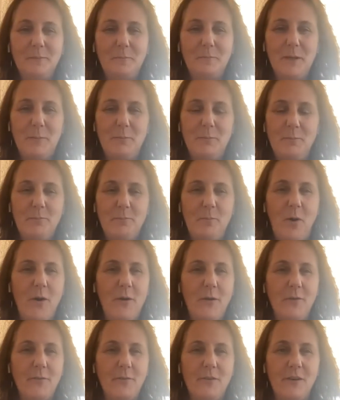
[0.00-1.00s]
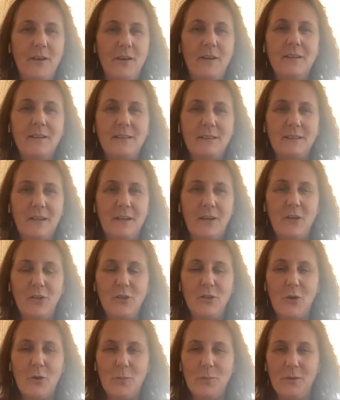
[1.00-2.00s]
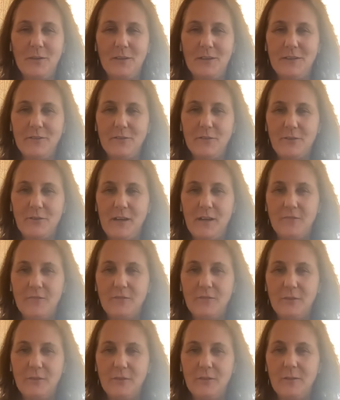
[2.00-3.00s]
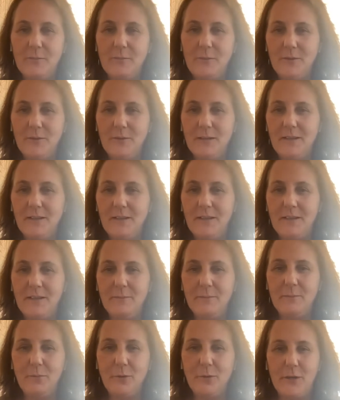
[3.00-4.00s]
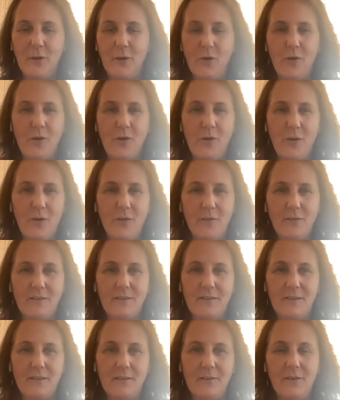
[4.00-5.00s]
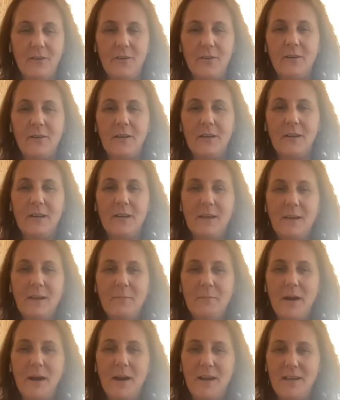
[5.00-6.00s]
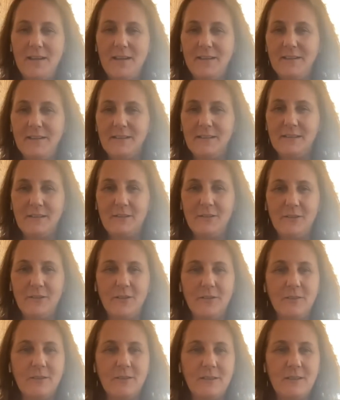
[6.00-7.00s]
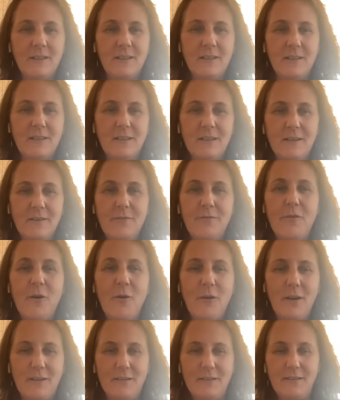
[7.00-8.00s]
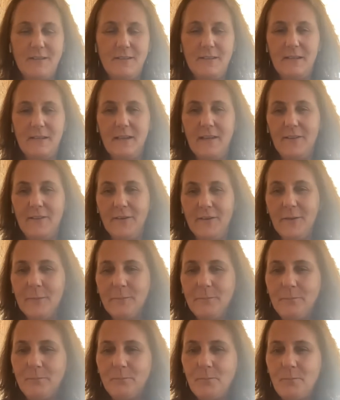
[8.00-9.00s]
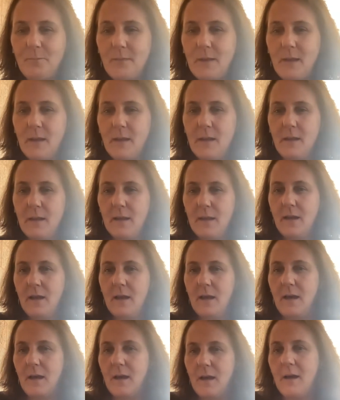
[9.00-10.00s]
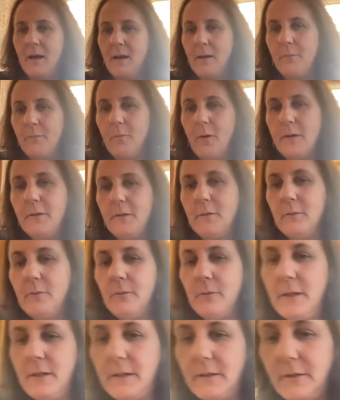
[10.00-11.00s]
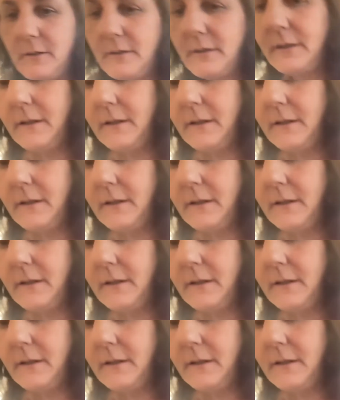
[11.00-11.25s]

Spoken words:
Be part of a global international community and bring our hearts and our minds and our focus together. Why don't we,